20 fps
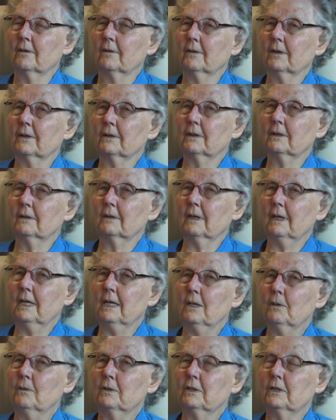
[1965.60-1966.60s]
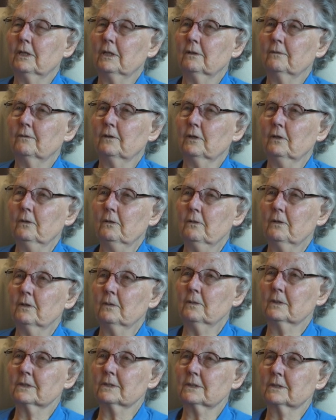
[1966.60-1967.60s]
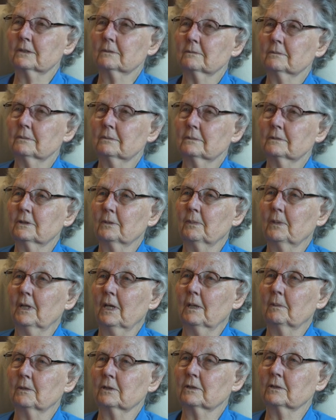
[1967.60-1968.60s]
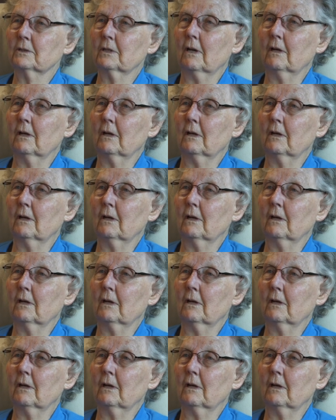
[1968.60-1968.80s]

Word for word: that He would give you the wisdom to be able to